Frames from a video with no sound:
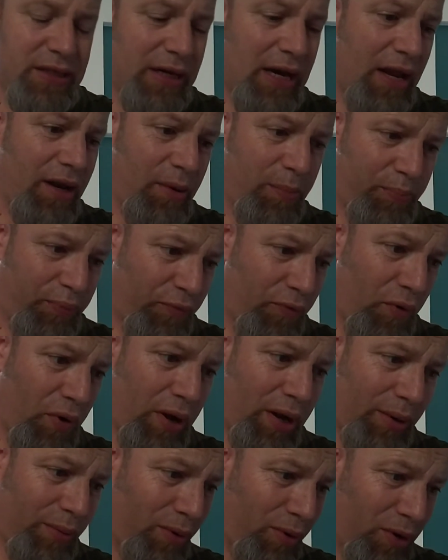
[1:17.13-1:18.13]
another brewer.
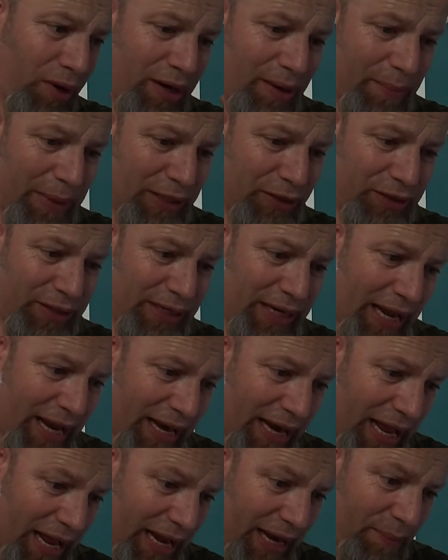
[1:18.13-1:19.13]
I'm not going to mention their
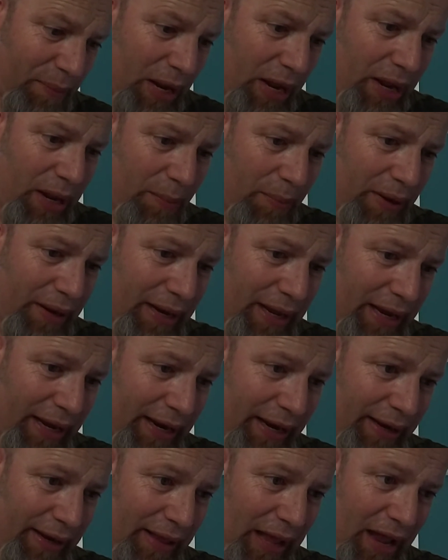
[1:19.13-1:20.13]
name, but
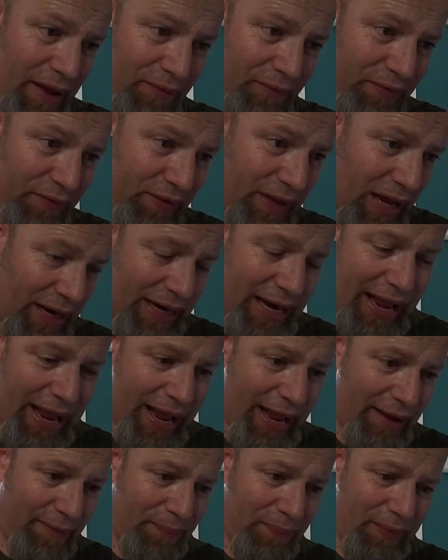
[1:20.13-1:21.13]
they have done
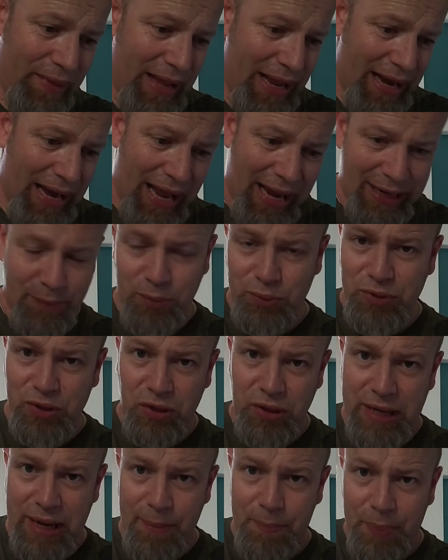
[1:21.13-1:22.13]
their their labels
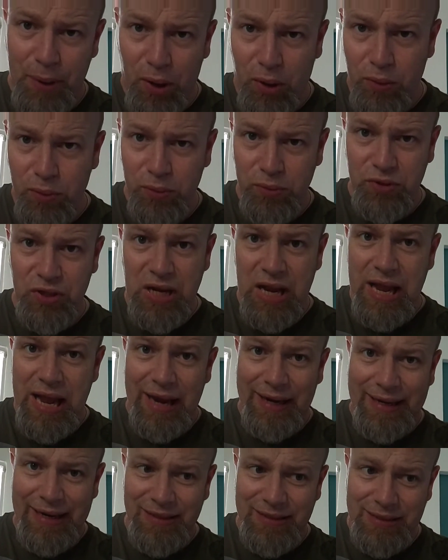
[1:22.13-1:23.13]
on their bottles,
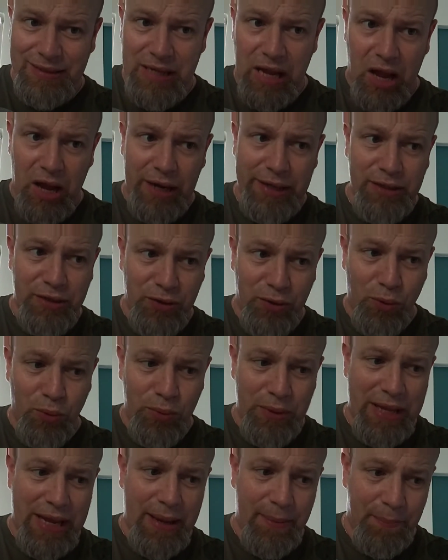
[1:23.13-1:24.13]
and they're starting to
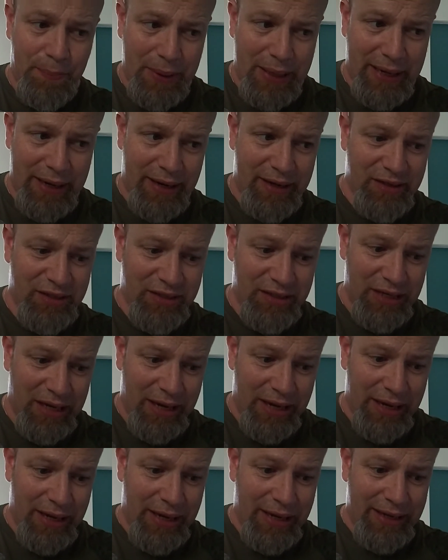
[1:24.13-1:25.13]
call their beers
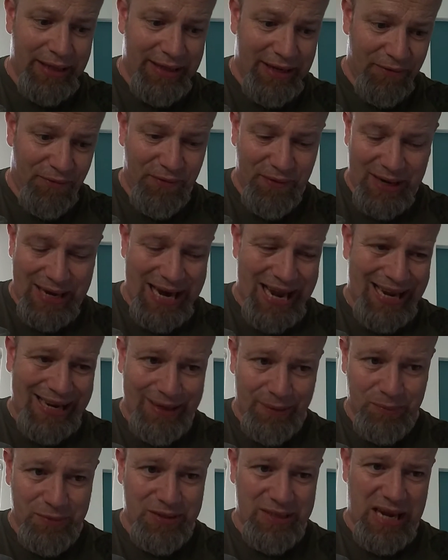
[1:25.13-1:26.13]
different
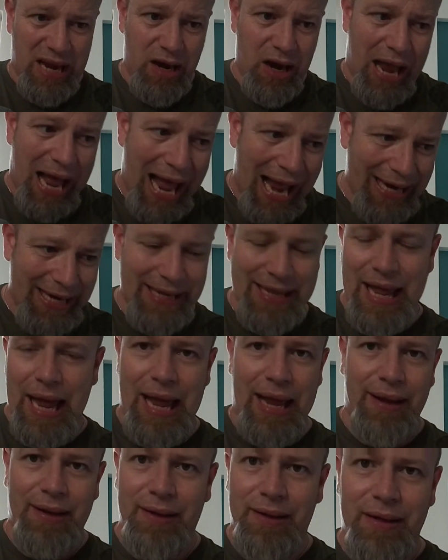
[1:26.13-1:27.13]
names, and I hate
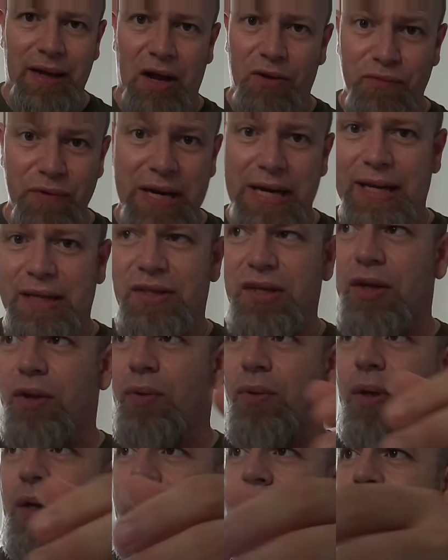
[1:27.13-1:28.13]
that. I really
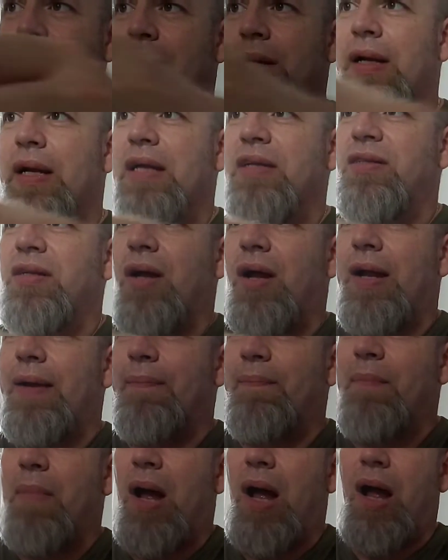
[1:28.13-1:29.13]
do. It's
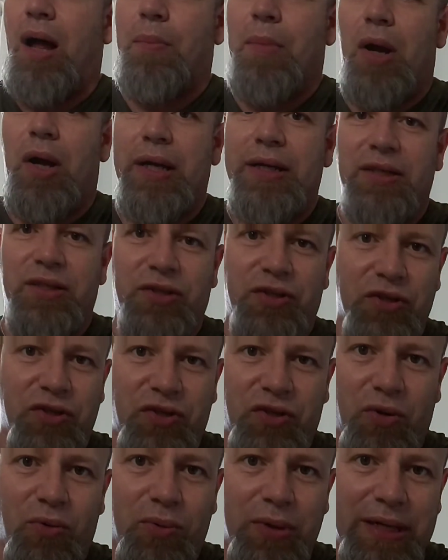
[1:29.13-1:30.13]
like Marmite
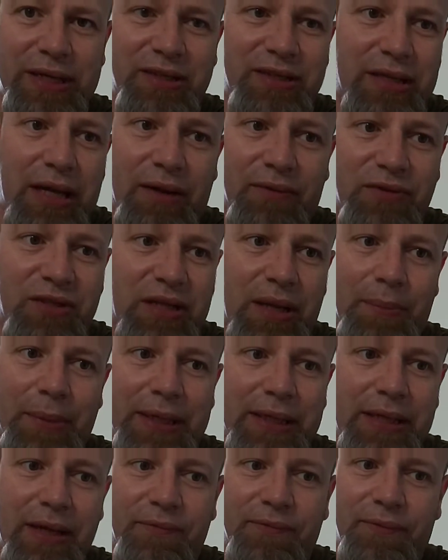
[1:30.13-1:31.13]
just call itself
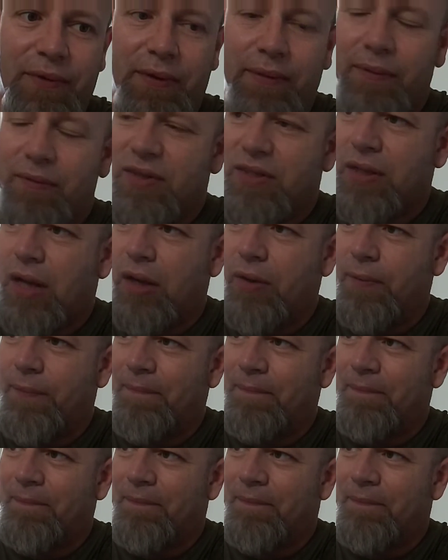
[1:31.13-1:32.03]
something different. So